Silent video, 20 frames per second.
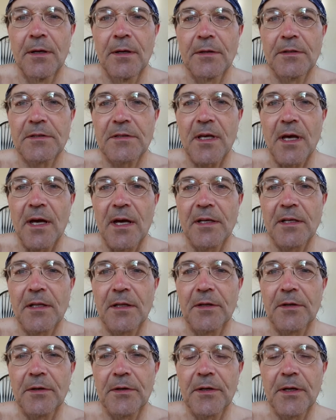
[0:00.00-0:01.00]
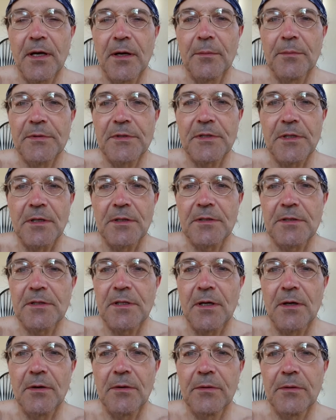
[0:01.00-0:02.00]
Sky cleared up, sun's
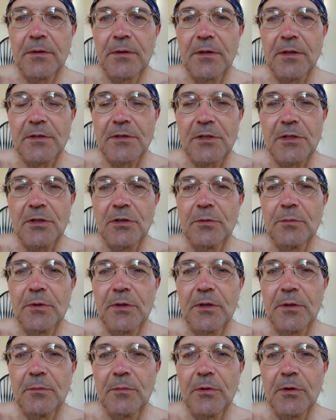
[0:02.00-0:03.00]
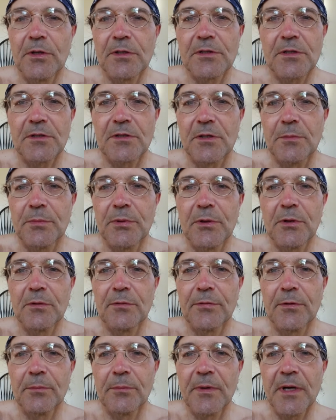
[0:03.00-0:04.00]
out, it's humid and moist. It's a
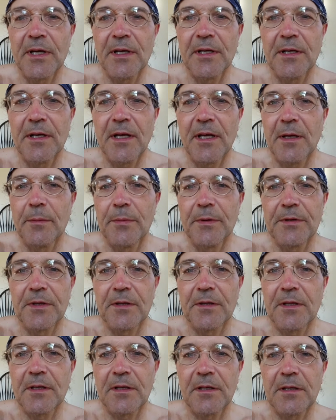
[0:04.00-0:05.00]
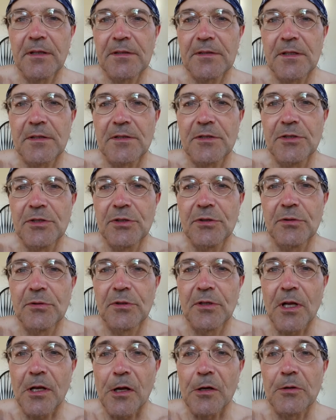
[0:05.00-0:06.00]
beautiful May day, but the thing is, it's
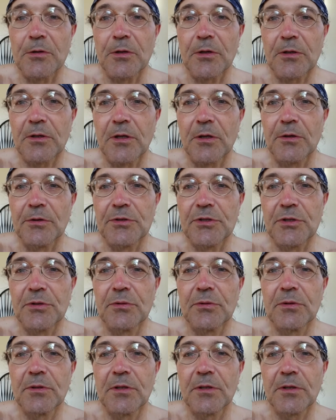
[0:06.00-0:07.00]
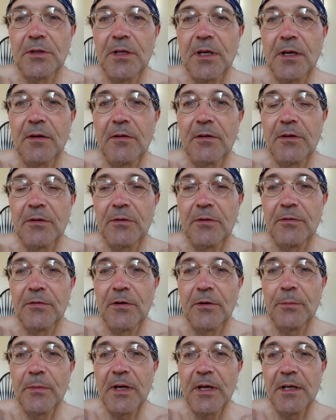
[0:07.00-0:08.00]
June and it took till June till get to for
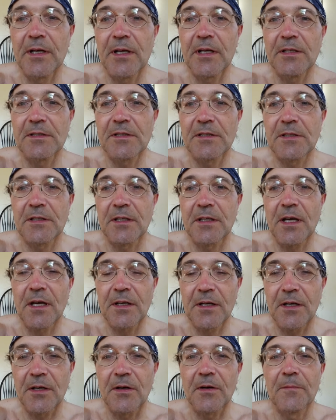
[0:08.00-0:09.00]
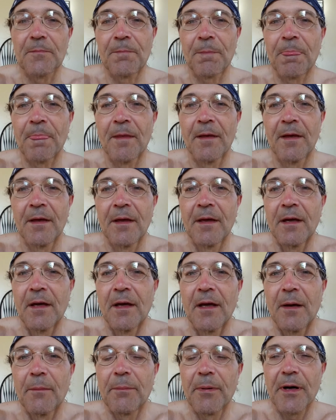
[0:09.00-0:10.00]
May days to get here.
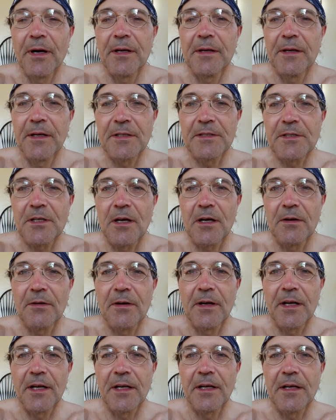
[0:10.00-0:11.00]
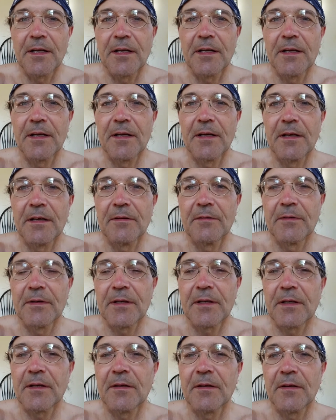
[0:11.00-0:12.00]
But it's all right.
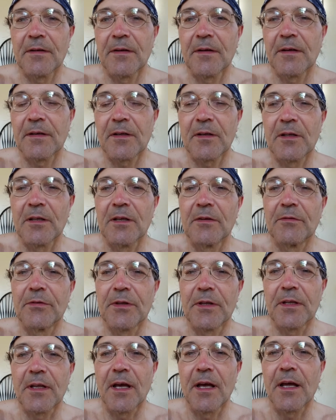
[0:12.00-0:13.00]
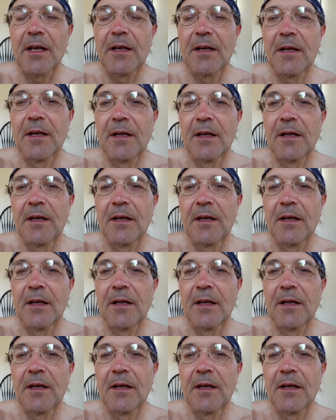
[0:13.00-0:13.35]
I can live with that.